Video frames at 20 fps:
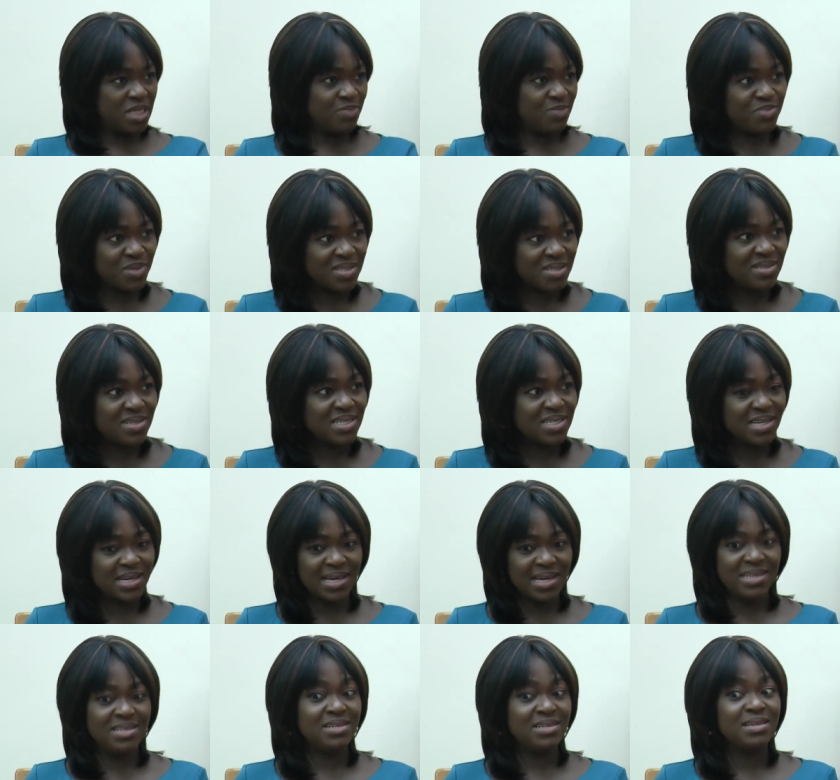presidential
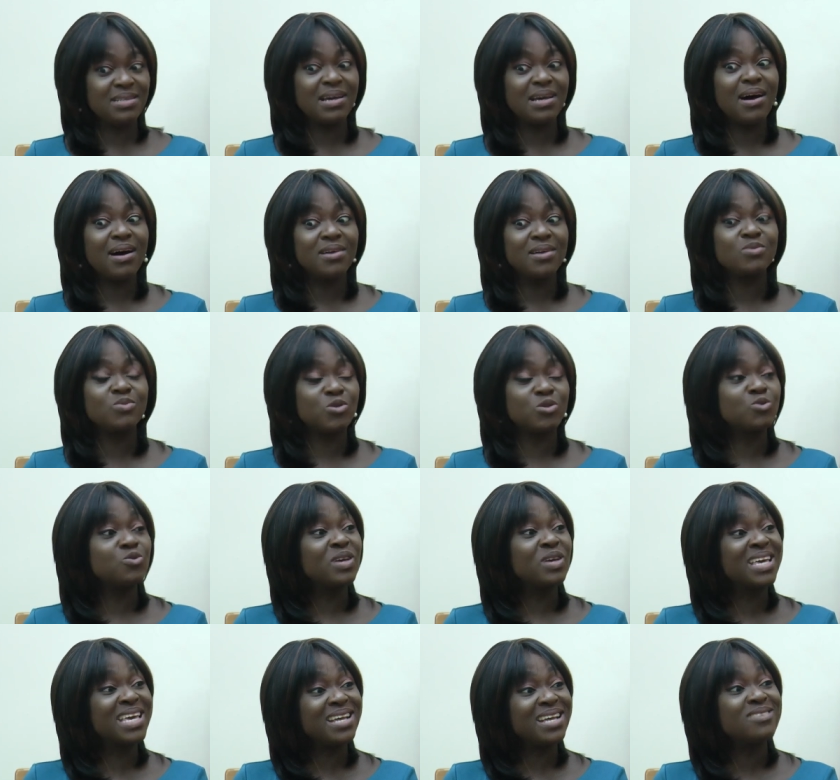candidate, ours was to
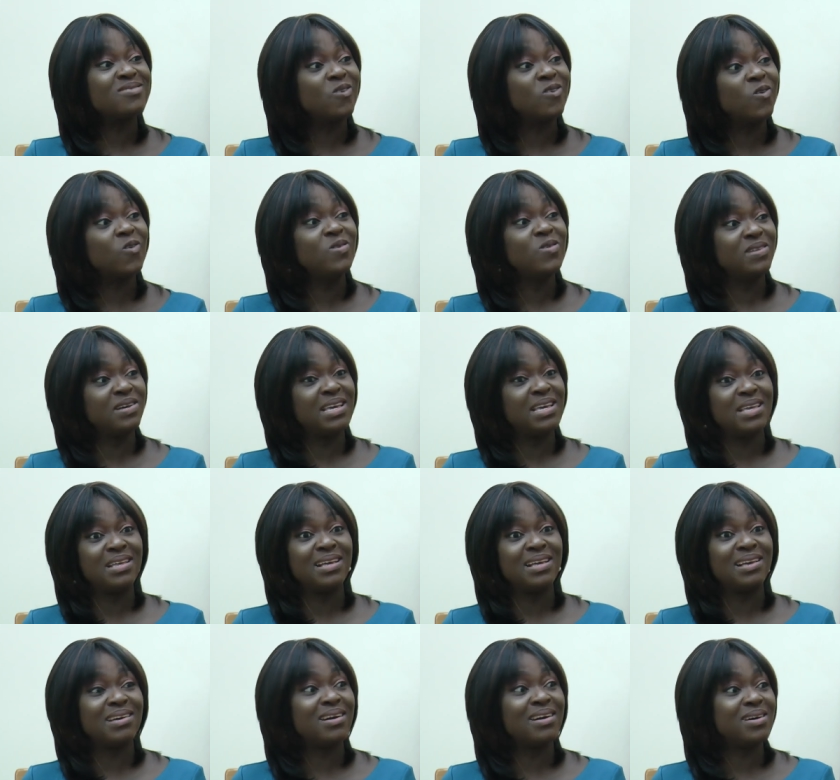get all the
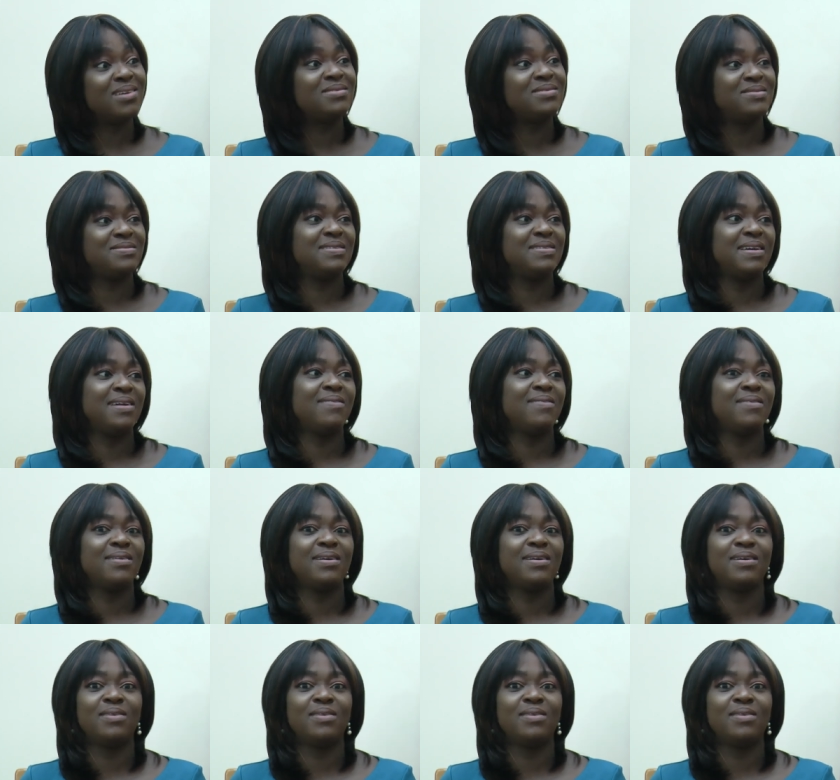guys together, mm.